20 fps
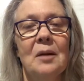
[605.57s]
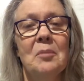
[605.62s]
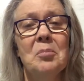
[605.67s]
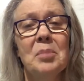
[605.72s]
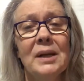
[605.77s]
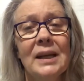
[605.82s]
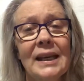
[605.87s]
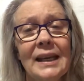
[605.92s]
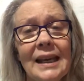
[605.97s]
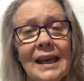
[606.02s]

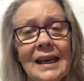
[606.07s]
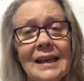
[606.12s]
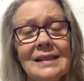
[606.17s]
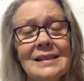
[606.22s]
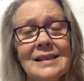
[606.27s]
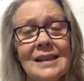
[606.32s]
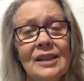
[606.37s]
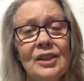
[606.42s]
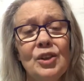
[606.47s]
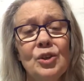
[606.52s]
But I can't
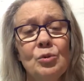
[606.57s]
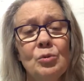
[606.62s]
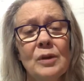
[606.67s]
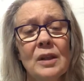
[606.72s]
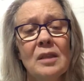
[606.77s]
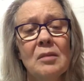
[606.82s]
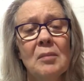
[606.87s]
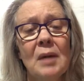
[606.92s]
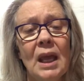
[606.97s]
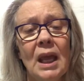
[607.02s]
take you
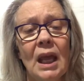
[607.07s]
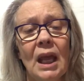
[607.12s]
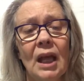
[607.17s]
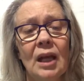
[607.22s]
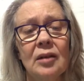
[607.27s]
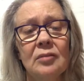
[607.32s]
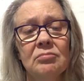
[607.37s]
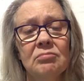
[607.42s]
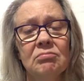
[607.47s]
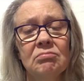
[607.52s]
with me.
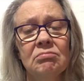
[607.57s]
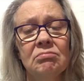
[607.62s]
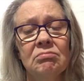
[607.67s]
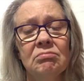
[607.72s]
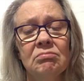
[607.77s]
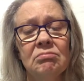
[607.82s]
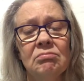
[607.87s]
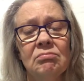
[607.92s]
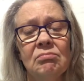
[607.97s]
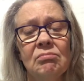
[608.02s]

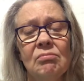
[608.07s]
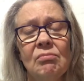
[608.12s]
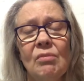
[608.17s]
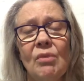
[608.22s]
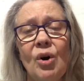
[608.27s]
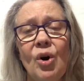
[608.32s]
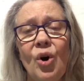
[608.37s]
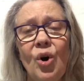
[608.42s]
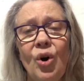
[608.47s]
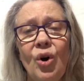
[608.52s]

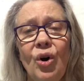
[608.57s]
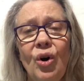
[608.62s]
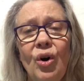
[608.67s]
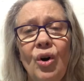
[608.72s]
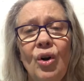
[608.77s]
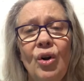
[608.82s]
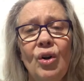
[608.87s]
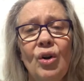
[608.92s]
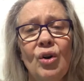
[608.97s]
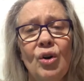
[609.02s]

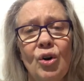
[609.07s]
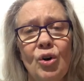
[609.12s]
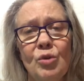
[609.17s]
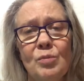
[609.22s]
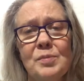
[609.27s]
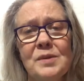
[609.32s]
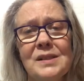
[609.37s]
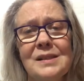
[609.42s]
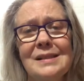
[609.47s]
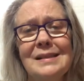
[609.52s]
All
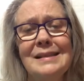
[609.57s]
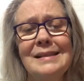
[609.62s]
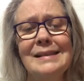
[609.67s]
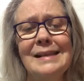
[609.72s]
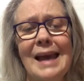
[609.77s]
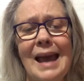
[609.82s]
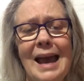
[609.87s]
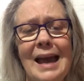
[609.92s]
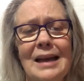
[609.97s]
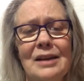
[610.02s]
hopes
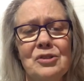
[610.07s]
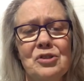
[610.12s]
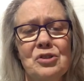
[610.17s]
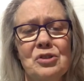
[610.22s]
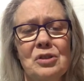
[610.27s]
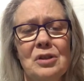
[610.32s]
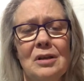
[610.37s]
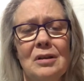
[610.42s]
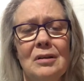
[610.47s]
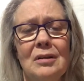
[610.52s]

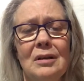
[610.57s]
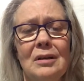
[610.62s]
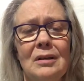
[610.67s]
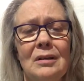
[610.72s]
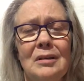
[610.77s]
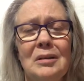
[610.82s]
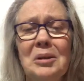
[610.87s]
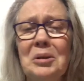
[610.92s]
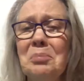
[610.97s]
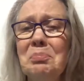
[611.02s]
dashed
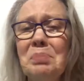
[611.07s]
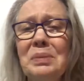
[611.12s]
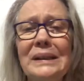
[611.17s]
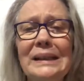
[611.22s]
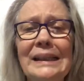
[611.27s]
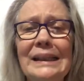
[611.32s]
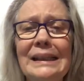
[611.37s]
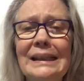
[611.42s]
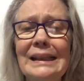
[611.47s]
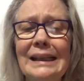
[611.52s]

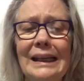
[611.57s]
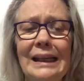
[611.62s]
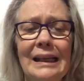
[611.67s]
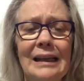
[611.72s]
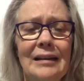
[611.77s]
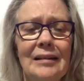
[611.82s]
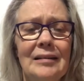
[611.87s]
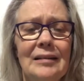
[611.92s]
completely.